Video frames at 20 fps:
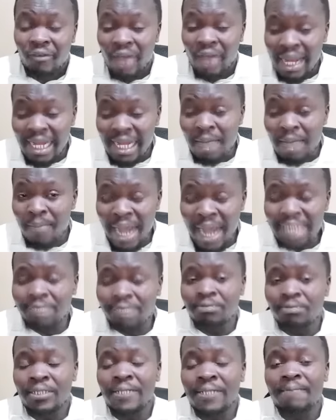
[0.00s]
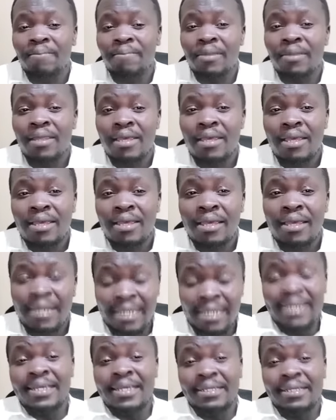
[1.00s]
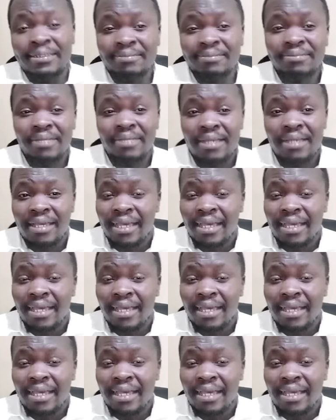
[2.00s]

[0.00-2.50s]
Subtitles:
Raila might be leading,